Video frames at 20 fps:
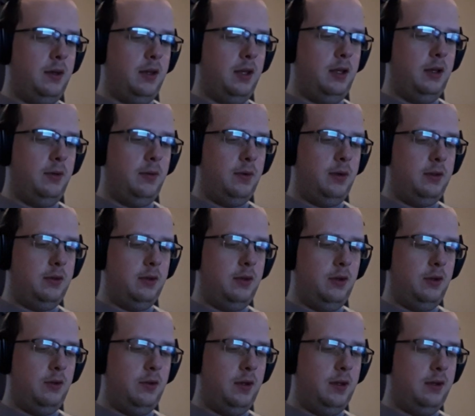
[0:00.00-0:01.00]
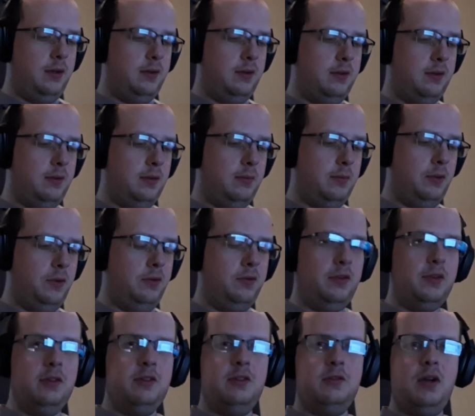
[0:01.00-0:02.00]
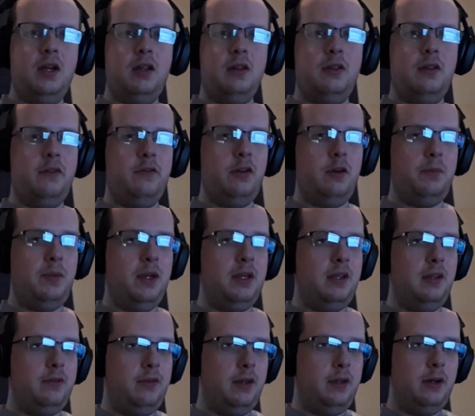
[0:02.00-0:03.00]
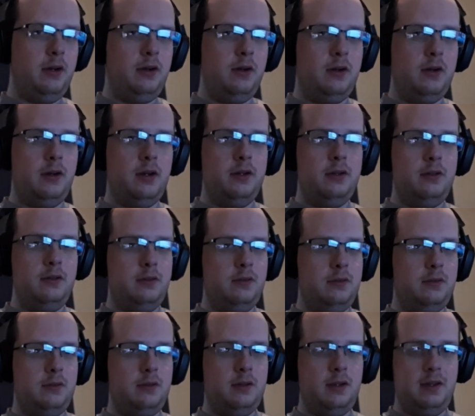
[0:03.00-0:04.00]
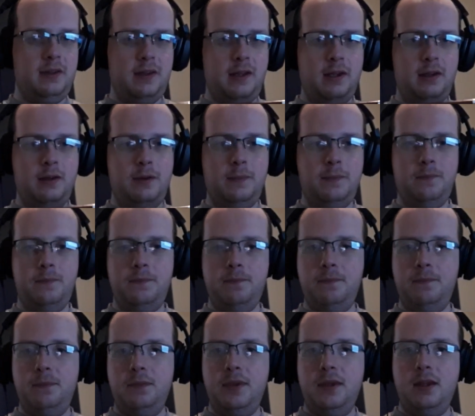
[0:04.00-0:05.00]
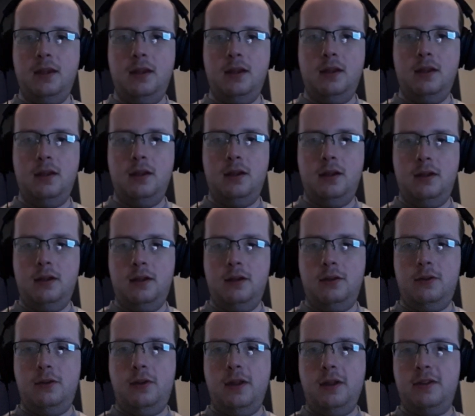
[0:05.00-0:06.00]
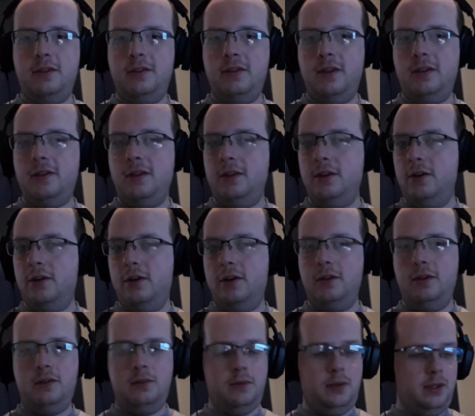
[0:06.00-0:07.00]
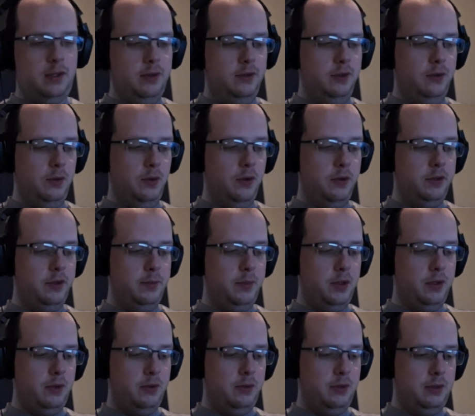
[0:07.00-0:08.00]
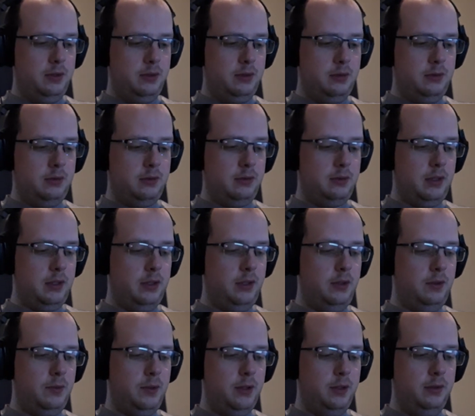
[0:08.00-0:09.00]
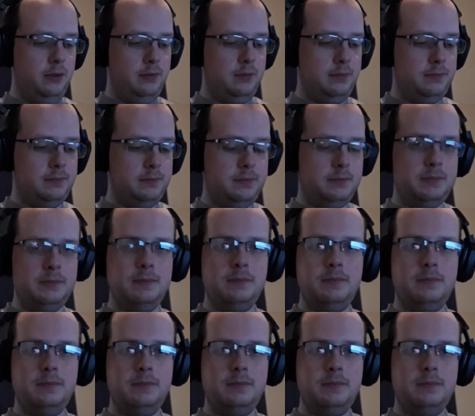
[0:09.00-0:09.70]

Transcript: one thing you want to do is improve the strength of your pinky finger on this end. So the exercise I learned was you hold the bow like you would.